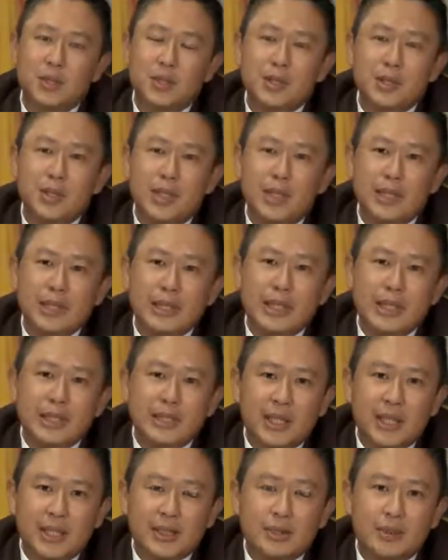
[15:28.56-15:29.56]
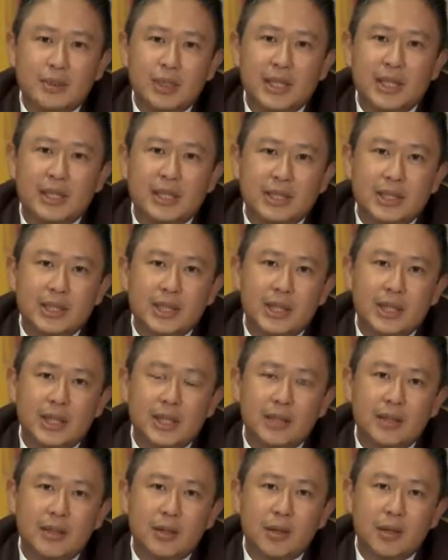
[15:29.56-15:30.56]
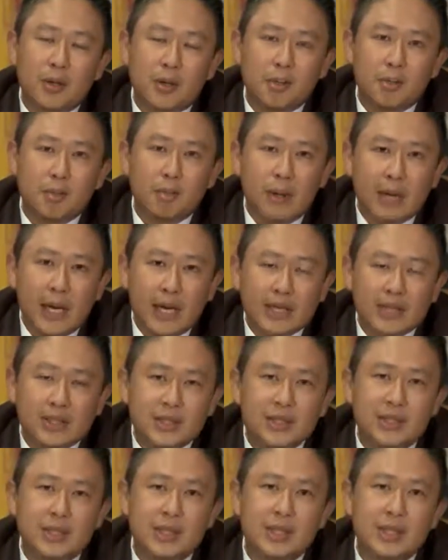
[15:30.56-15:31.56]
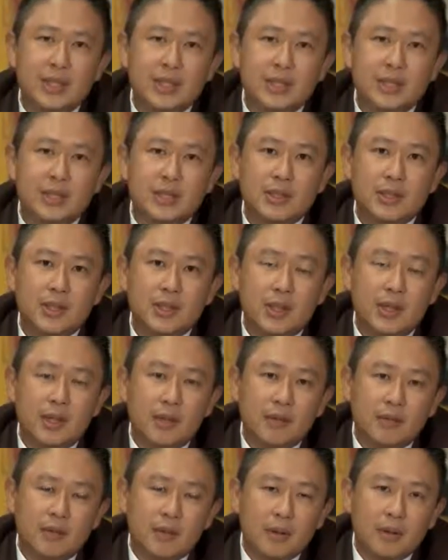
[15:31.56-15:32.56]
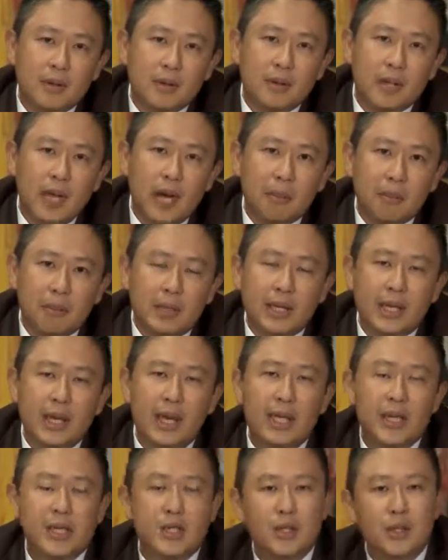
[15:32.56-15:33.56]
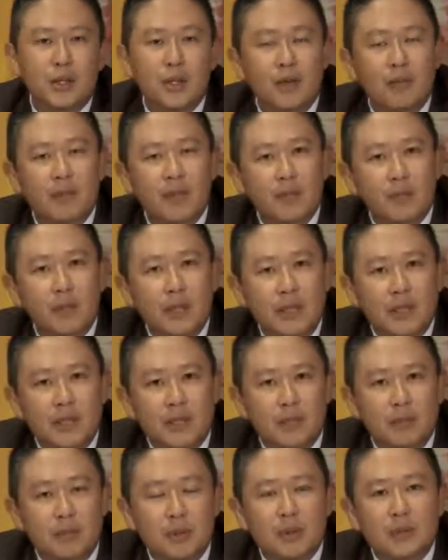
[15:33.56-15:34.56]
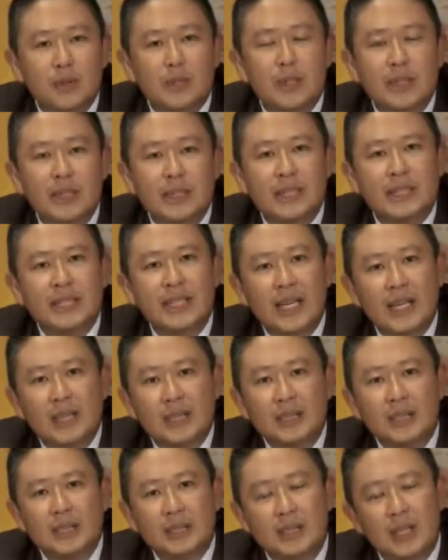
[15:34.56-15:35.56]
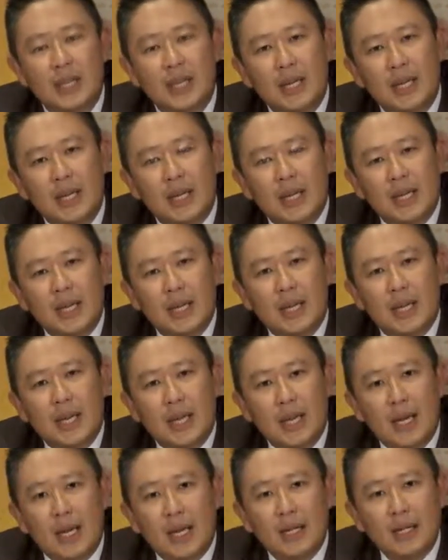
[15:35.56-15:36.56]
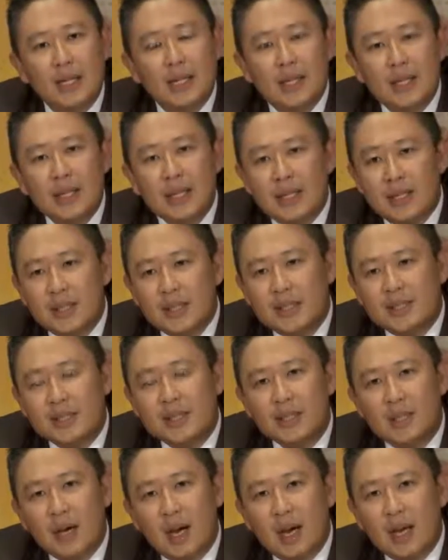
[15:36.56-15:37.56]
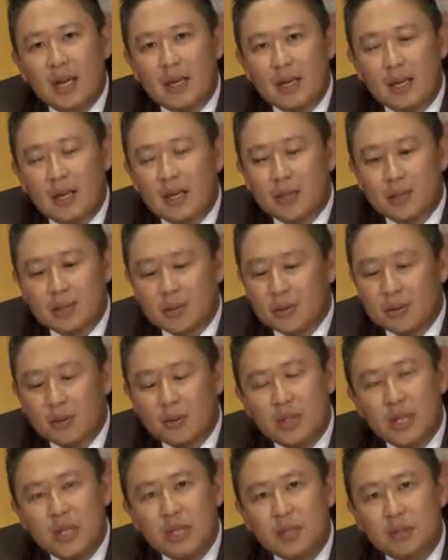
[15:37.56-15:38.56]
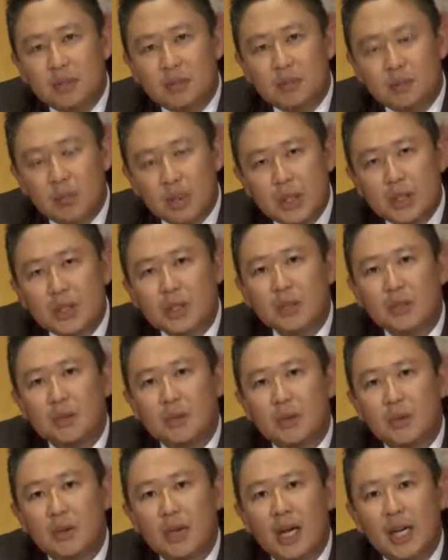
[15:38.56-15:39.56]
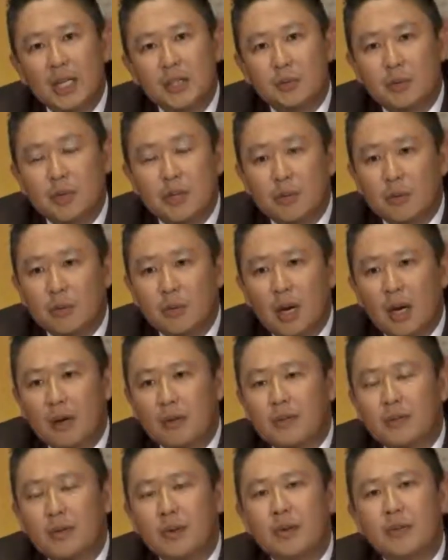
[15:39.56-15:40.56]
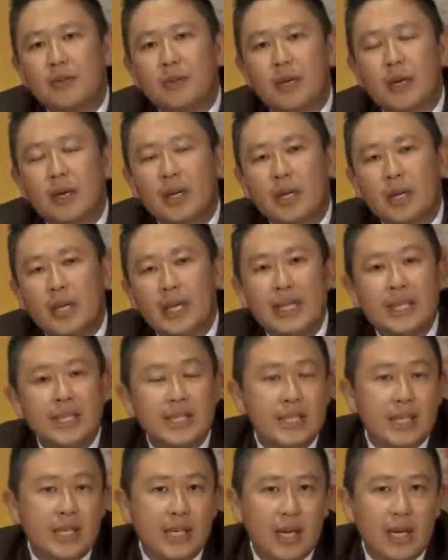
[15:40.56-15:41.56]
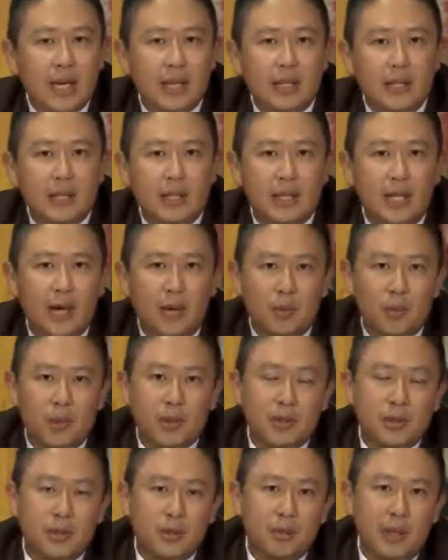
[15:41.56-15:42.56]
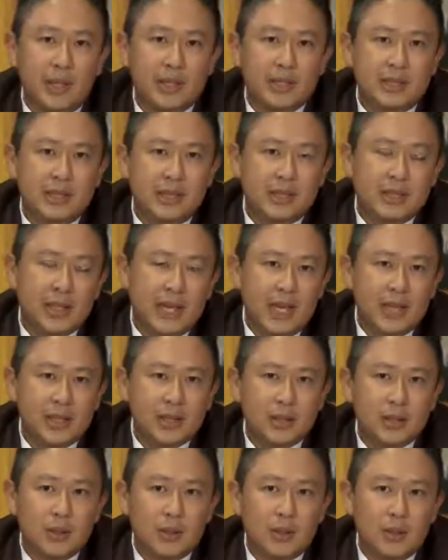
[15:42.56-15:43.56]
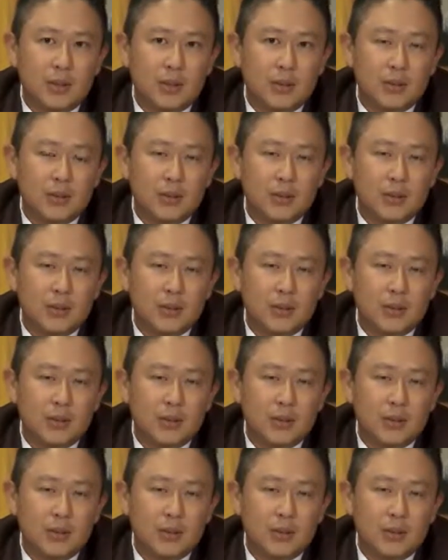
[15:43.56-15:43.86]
we do not necessarily see the complexities of the application of the reasonableness test. And these guidelines or these principle has been around for over a decade in our domestic tax law.